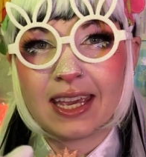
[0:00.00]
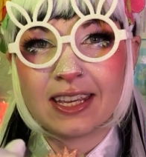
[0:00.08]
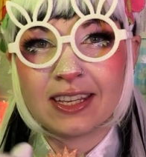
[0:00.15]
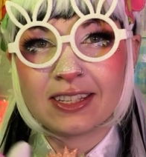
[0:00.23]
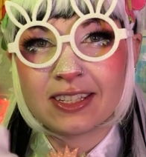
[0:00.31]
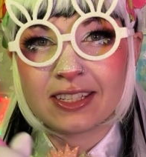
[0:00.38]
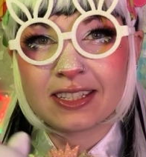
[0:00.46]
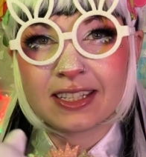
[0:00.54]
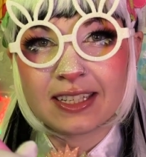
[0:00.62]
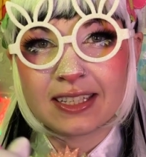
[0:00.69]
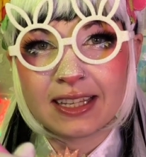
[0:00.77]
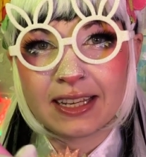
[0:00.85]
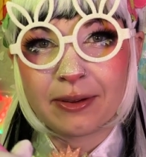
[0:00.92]
is just this
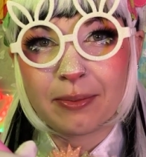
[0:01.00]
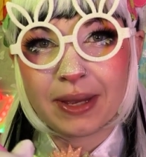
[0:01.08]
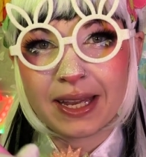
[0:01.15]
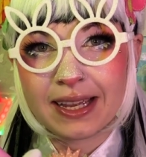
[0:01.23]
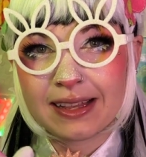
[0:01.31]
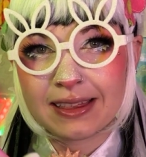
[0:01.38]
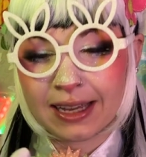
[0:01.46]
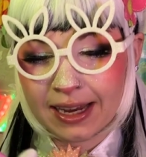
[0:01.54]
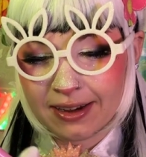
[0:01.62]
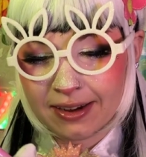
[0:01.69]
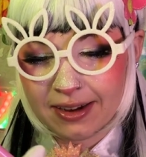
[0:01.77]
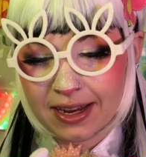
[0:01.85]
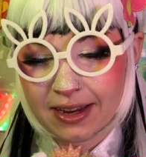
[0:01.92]
little pink liner
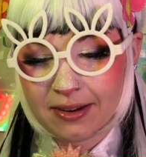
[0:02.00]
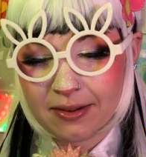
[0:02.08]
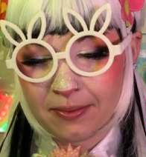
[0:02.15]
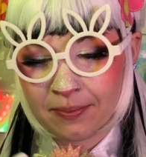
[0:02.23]
here.